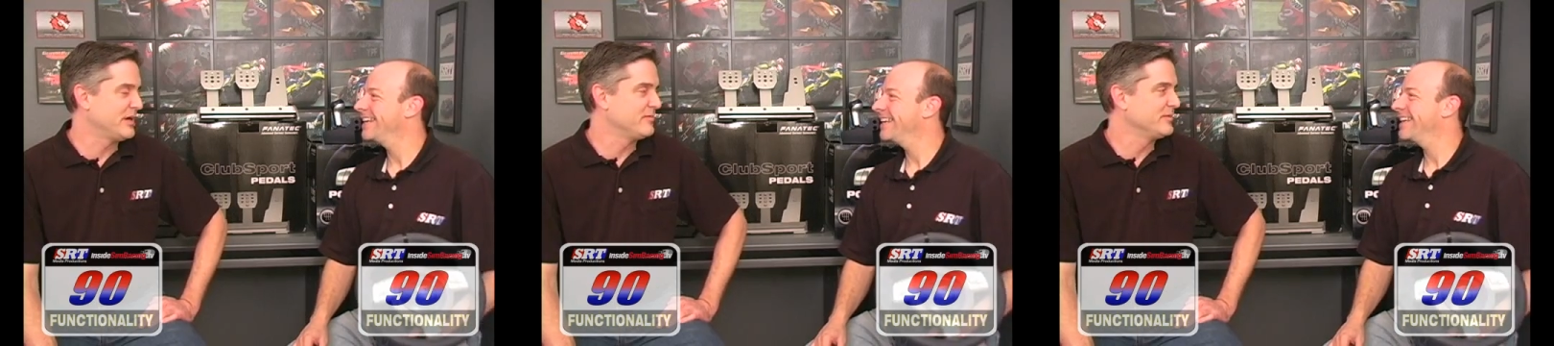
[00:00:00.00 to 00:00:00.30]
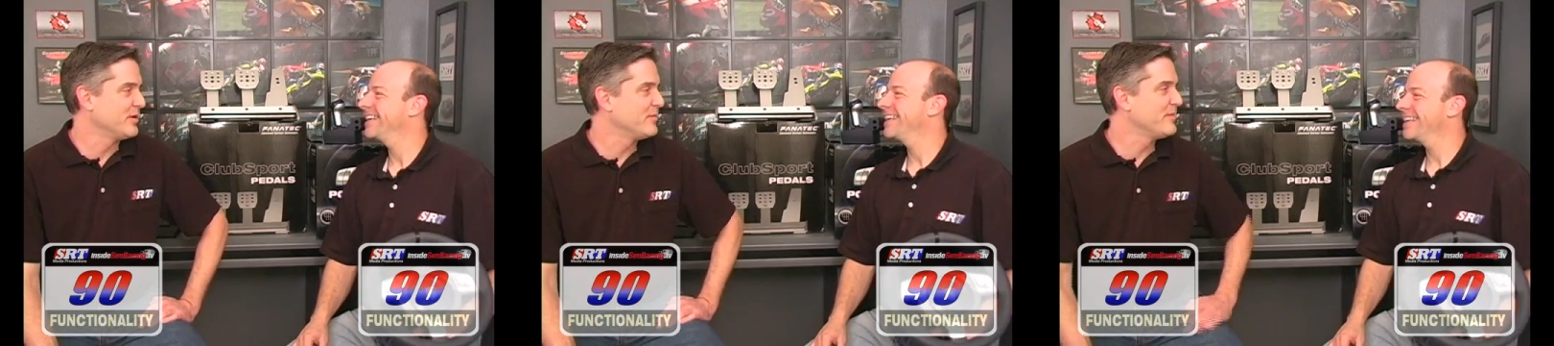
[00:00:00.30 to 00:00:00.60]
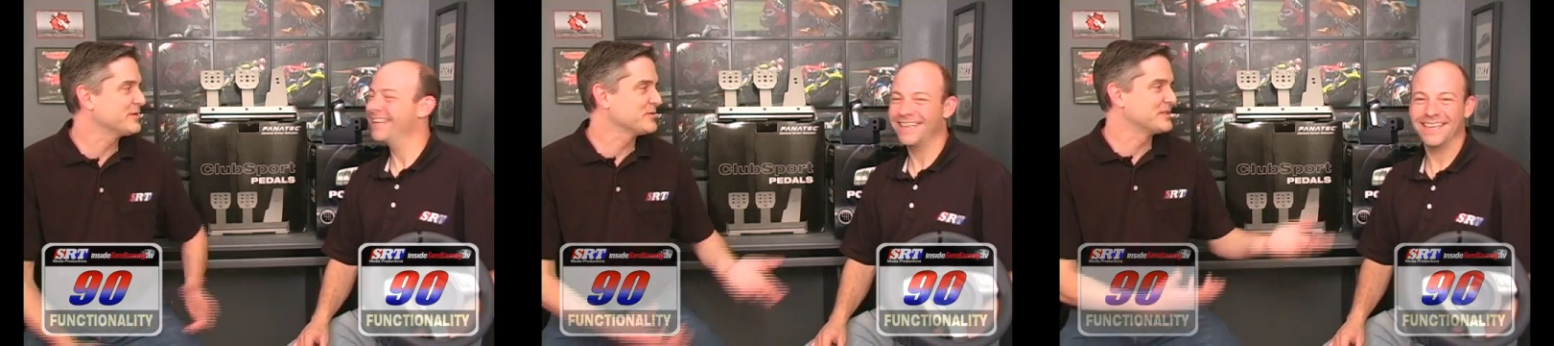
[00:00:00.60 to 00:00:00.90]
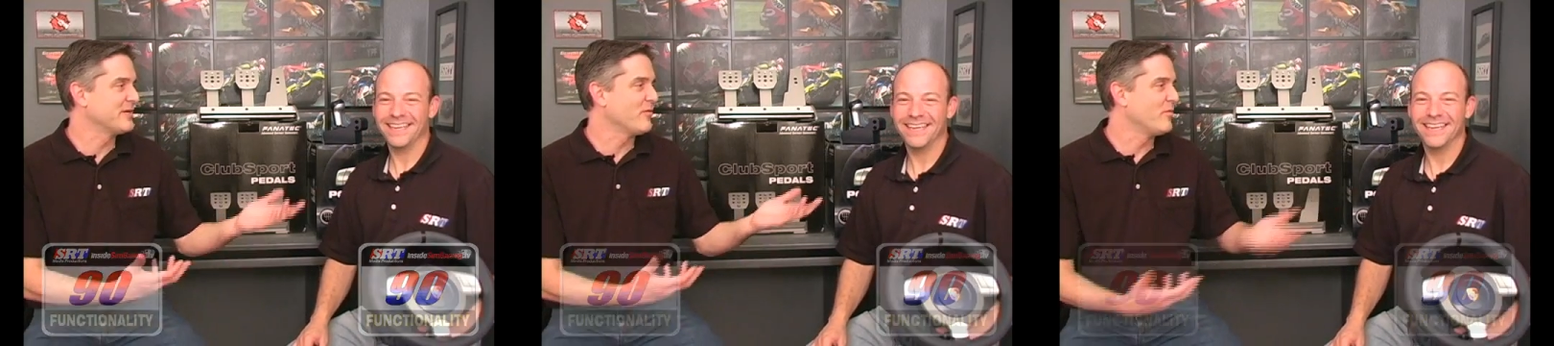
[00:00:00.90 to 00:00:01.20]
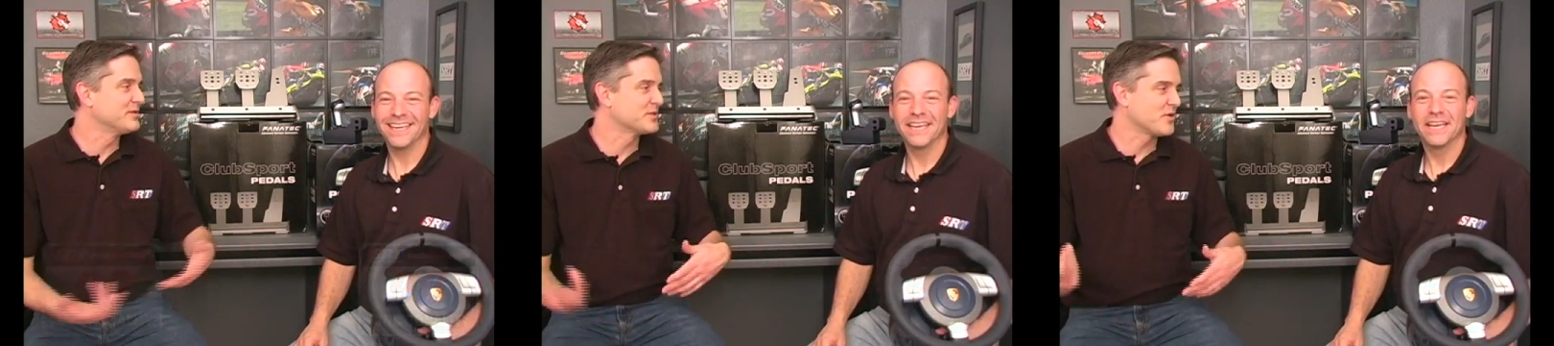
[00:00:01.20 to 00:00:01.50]
Speaker 1: by, you know, we might as well just give it
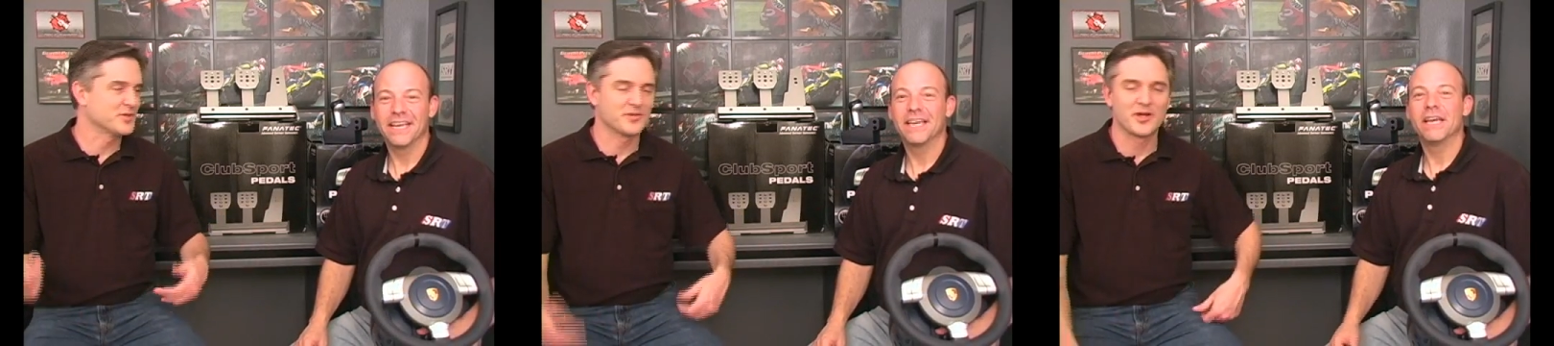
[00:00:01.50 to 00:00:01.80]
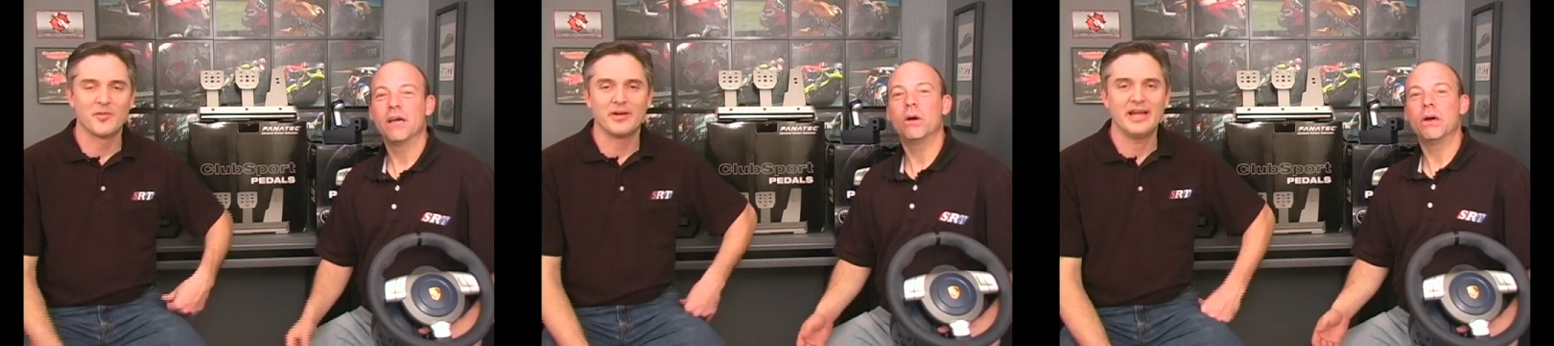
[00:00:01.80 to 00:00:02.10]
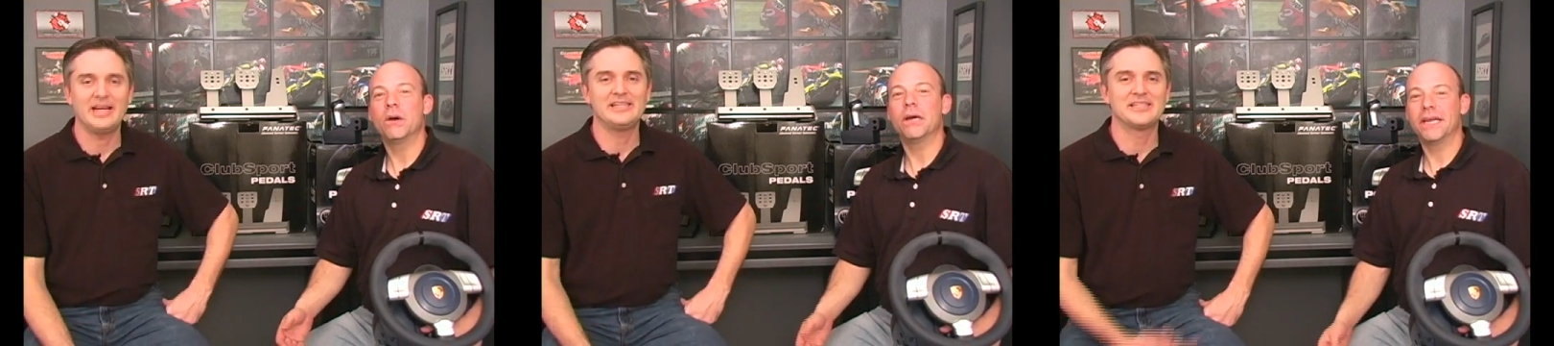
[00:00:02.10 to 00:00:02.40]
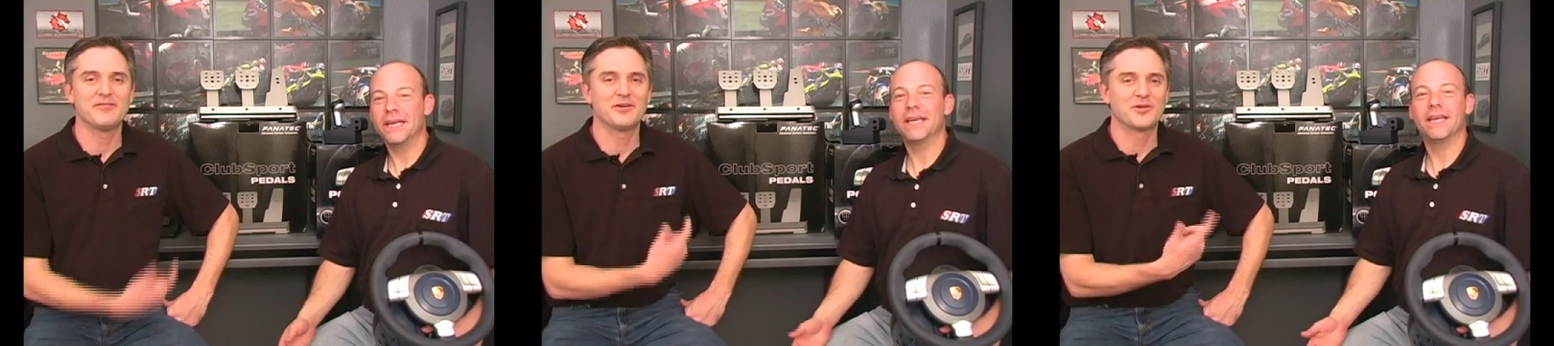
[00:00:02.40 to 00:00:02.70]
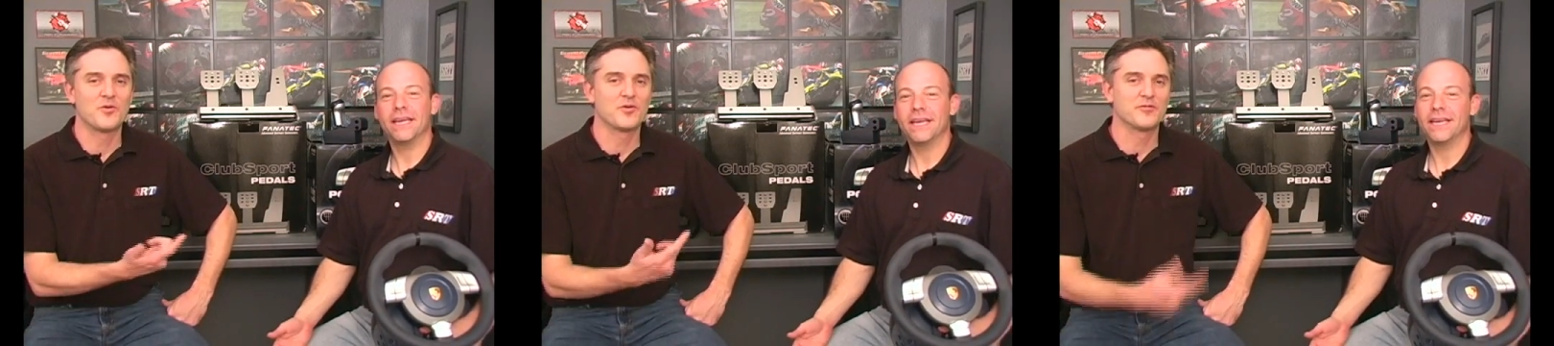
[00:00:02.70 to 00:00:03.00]
one score as we go, but
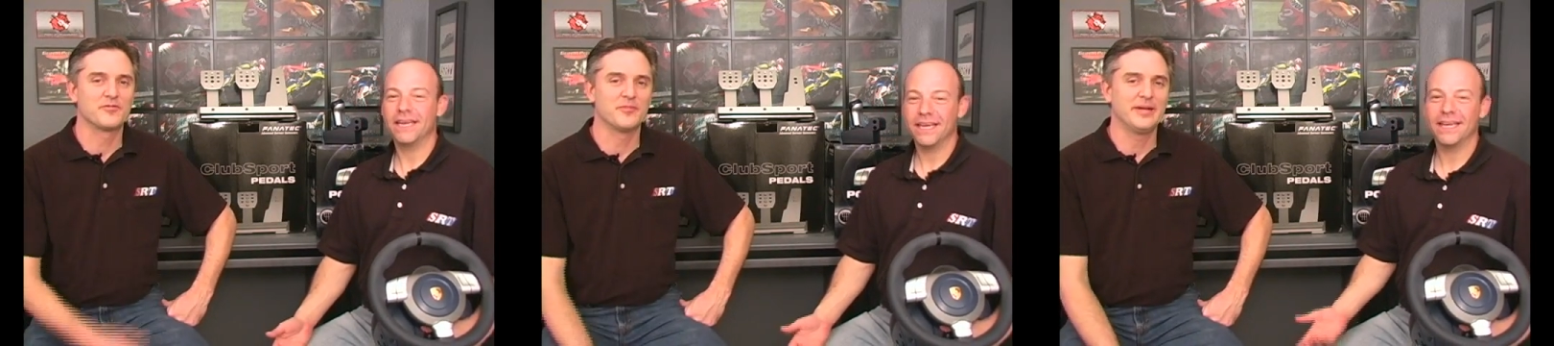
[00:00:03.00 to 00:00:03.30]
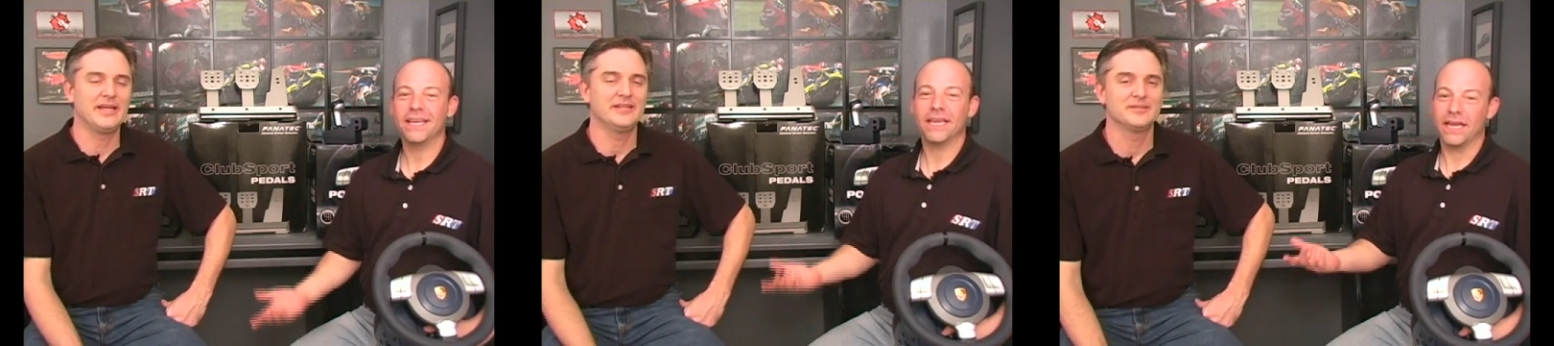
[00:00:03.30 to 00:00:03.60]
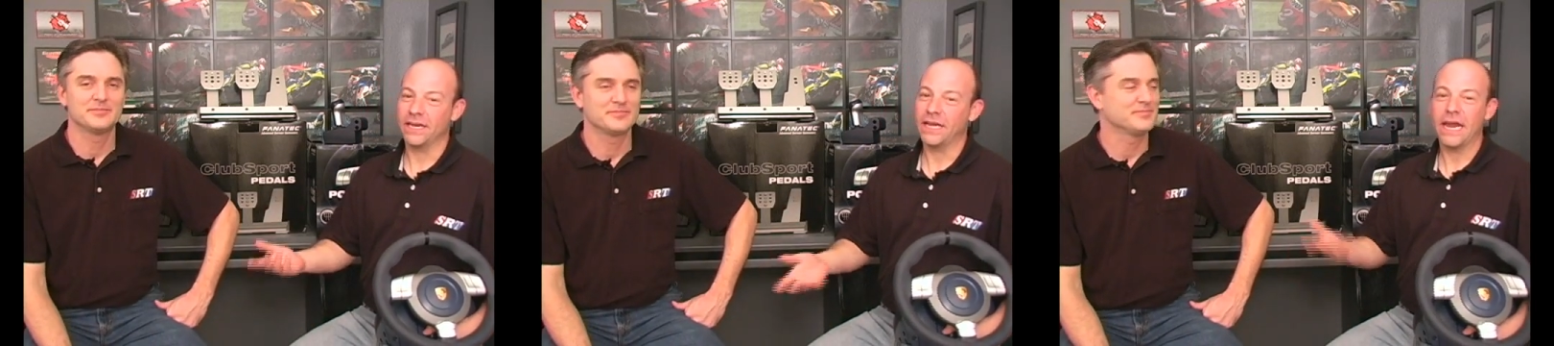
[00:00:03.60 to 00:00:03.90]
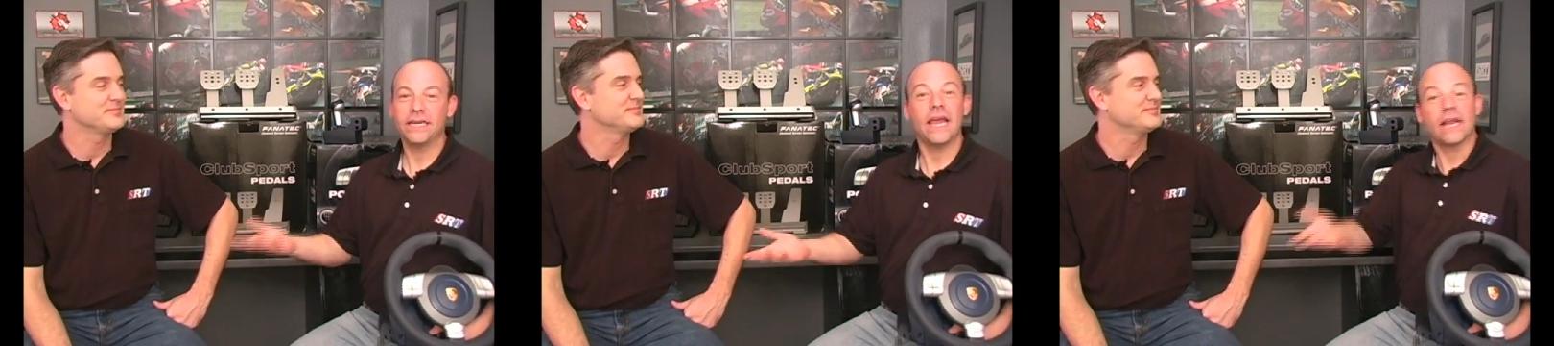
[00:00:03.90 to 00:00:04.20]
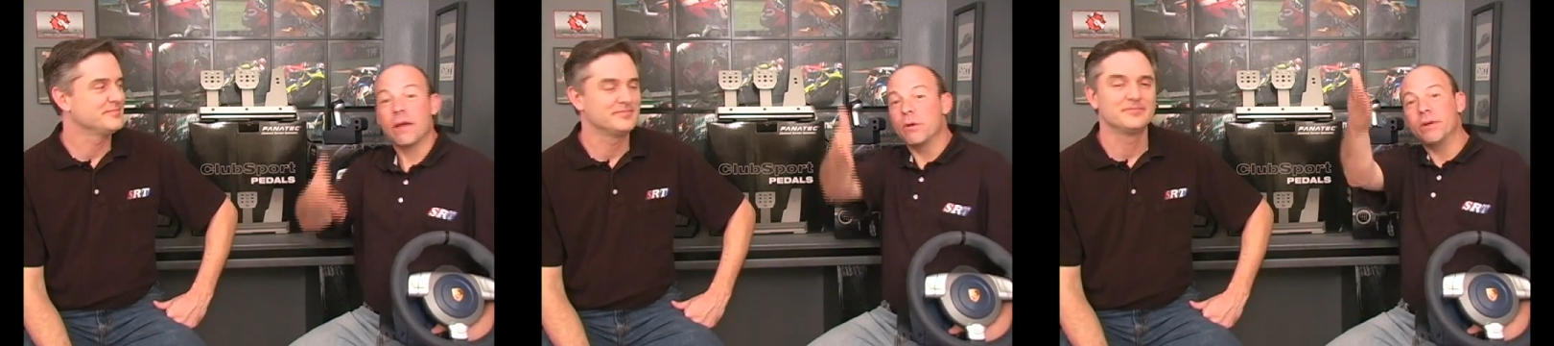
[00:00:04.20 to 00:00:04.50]
87.25 for me.
Speaker 2: And 88.
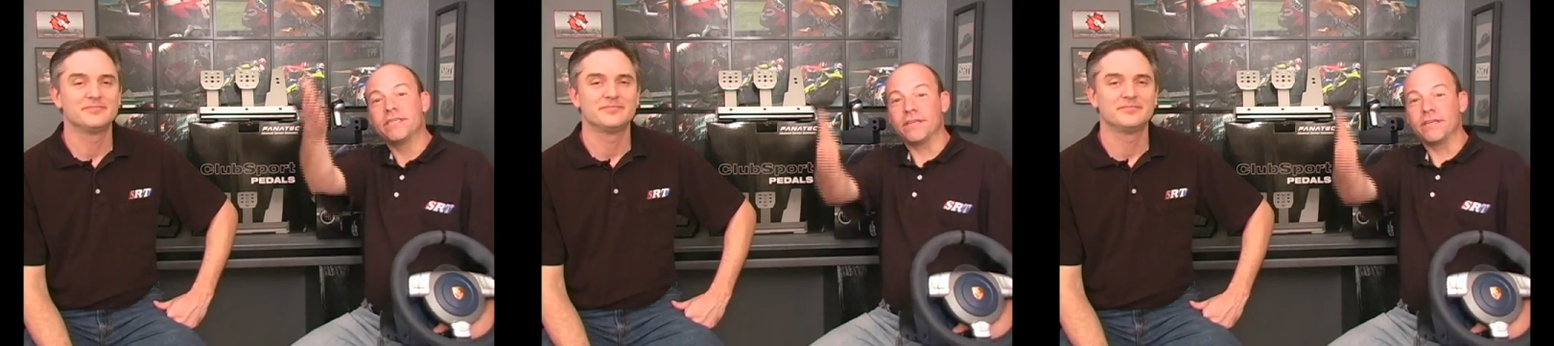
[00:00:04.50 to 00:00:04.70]
I mean, we